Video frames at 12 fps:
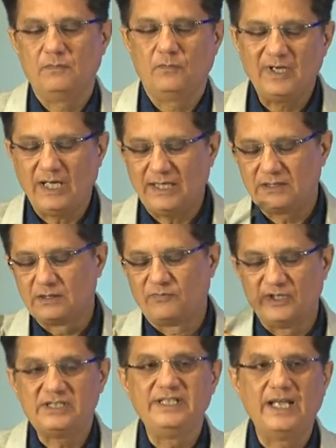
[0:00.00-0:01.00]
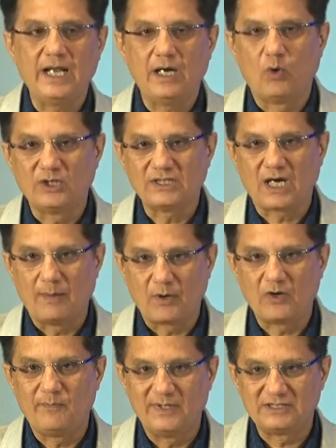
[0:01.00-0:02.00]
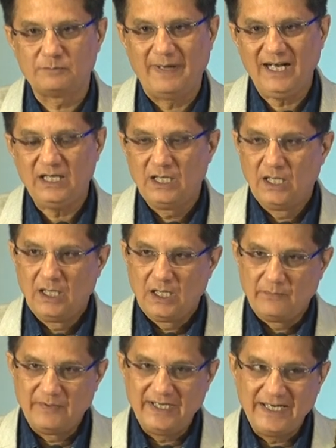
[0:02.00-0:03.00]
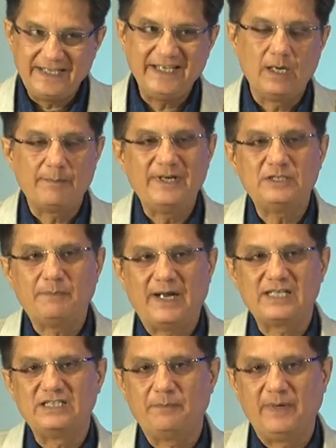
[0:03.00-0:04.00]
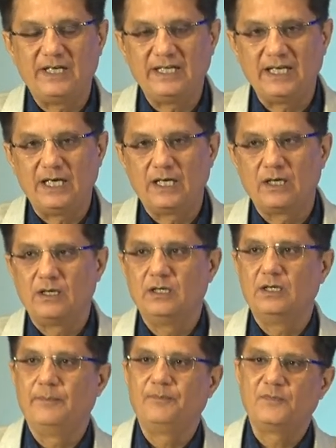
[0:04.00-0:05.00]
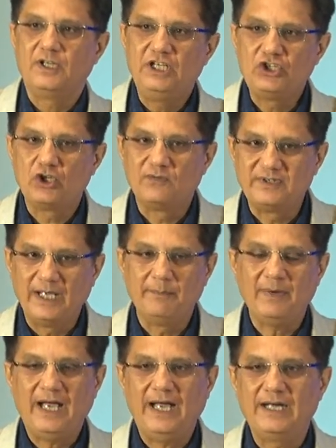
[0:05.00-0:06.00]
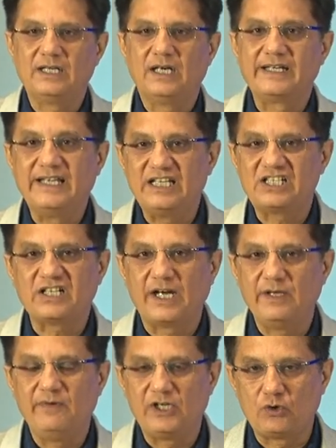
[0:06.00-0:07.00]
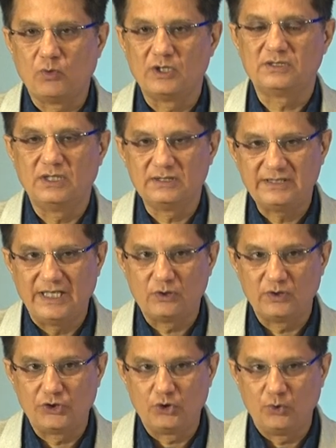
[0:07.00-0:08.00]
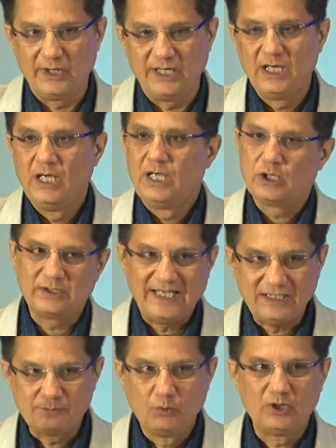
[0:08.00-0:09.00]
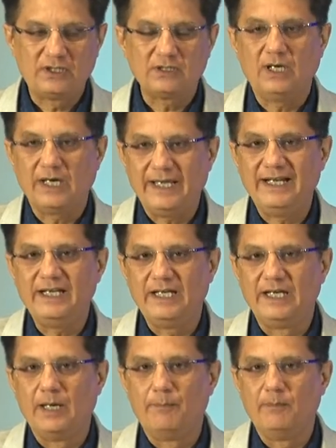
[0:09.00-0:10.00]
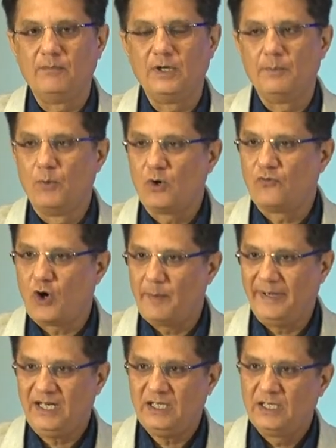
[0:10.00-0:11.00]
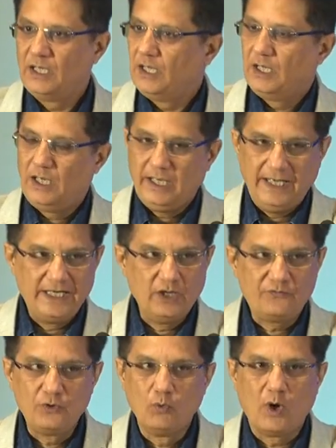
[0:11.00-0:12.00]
we had the first D&I awards a couple of months back. We had 80 companies participating, and each of them had a case study which was sent to the jury. Now, that's put, again, in a book format. Any of you